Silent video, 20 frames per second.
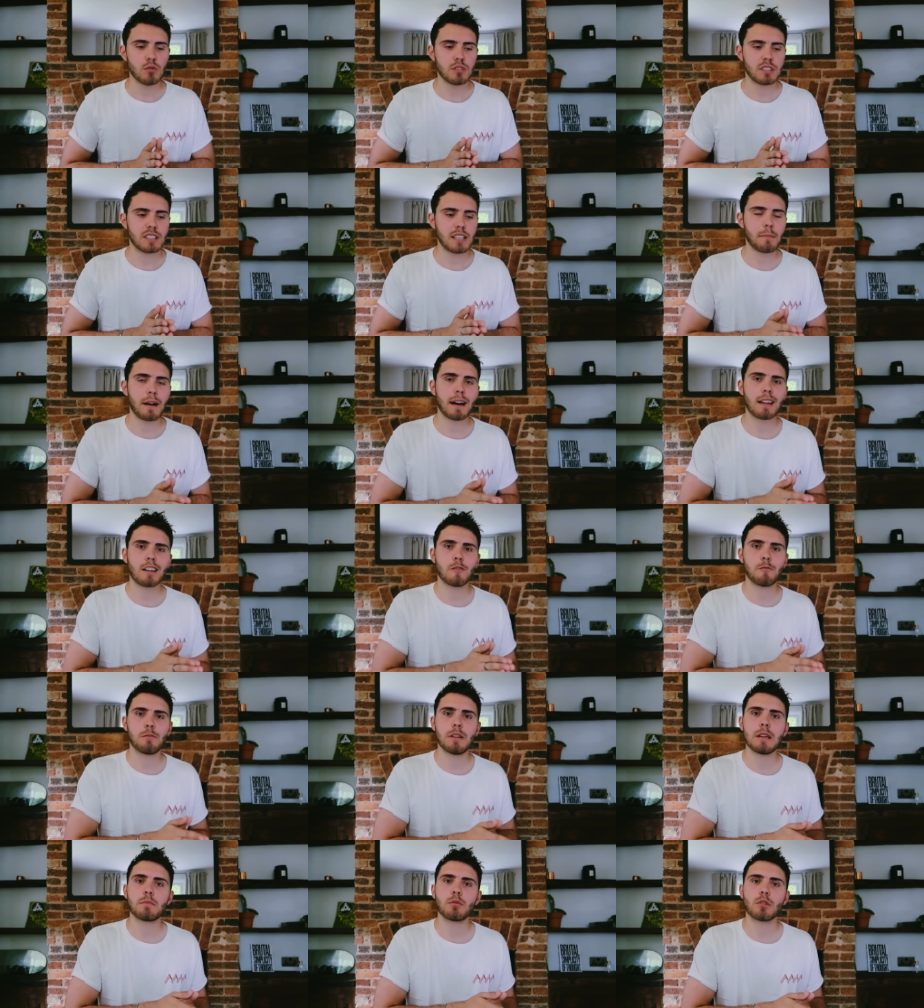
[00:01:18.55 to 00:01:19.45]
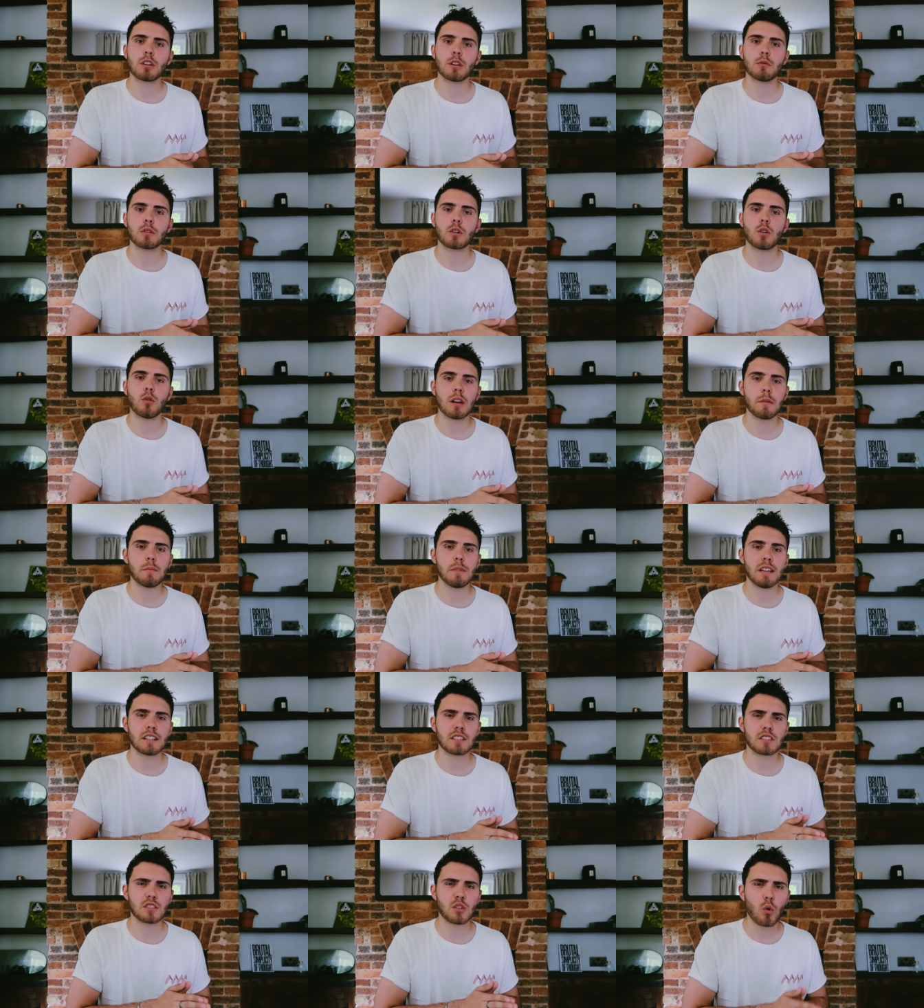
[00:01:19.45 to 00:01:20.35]
was the amount of people that were
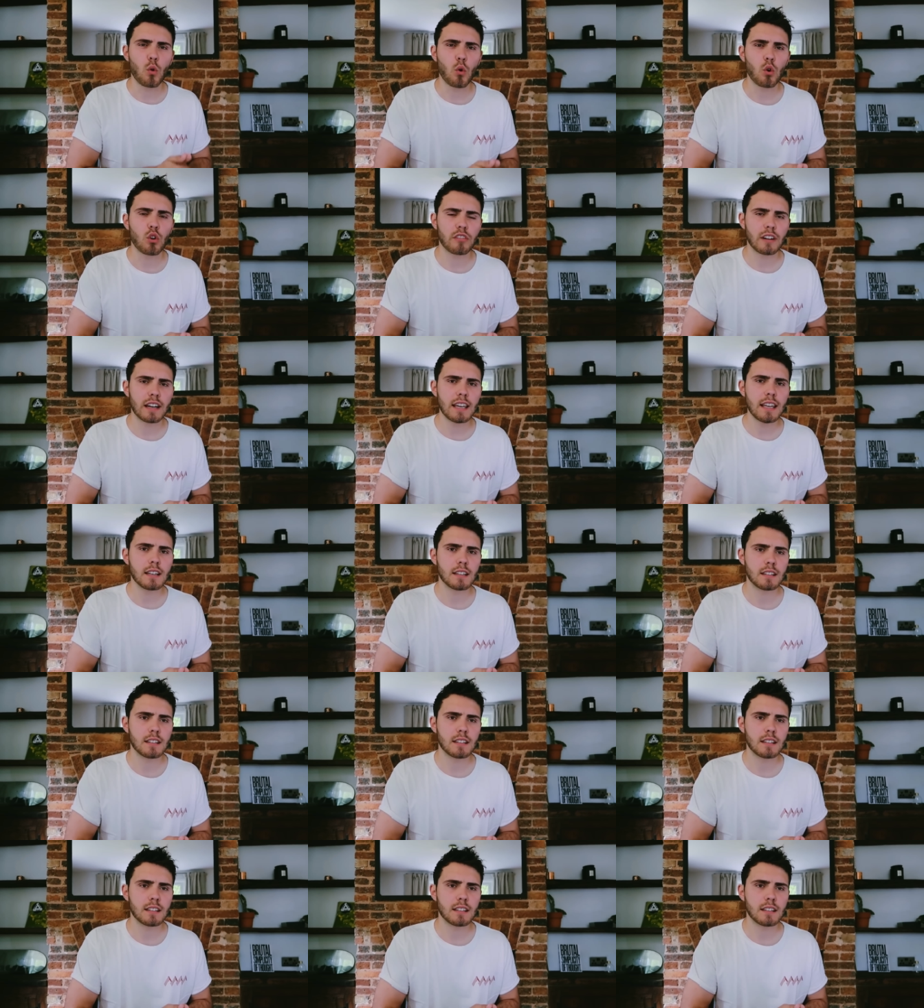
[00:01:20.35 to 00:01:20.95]
calling me a Tory,